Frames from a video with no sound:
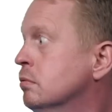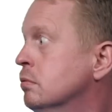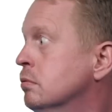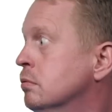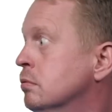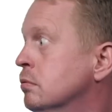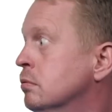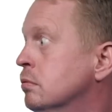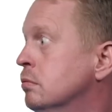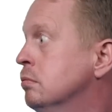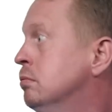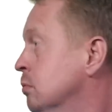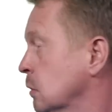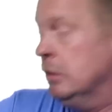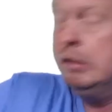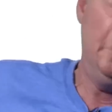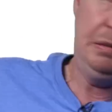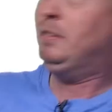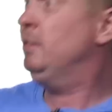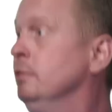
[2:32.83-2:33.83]

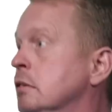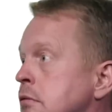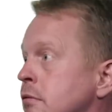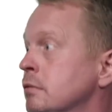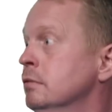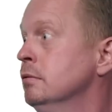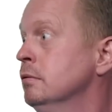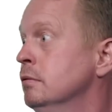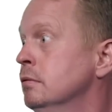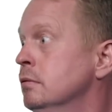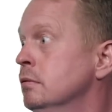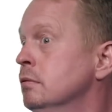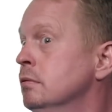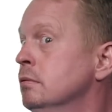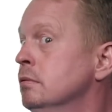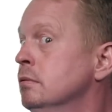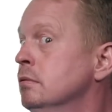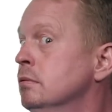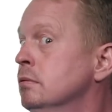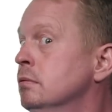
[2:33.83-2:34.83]

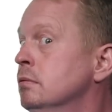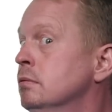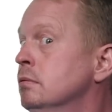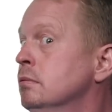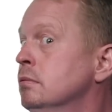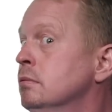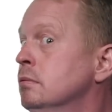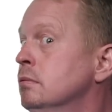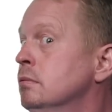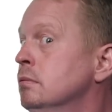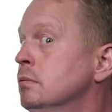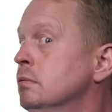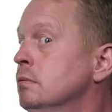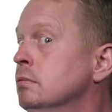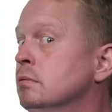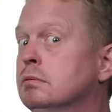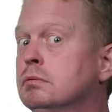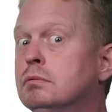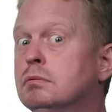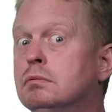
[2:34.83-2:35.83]

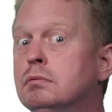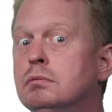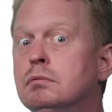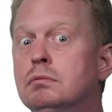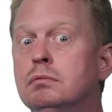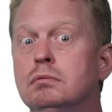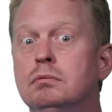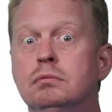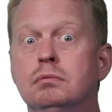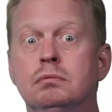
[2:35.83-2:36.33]
[no speech]